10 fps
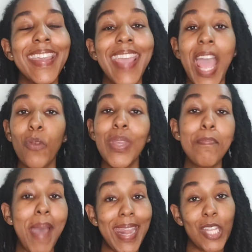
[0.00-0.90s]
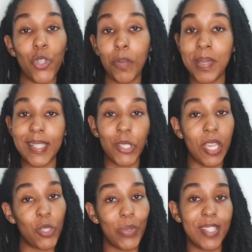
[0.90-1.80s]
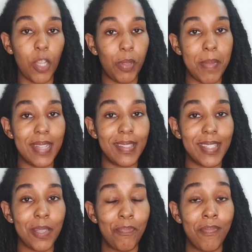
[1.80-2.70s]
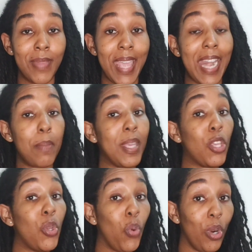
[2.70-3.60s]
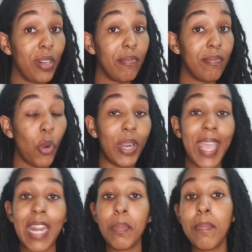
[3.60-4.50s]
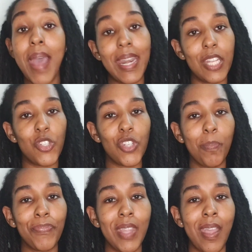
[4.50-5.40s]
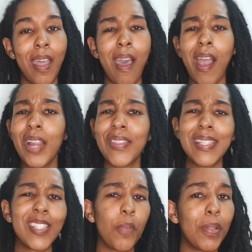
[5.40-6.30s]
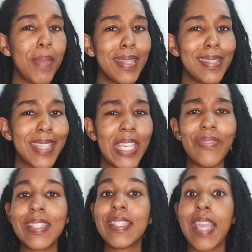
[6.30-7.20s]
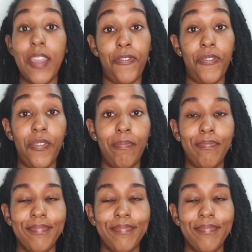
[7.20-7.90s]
Can we manage our PCOS with supplements? Can it be cured or can it be managed? Are these supplements even safe?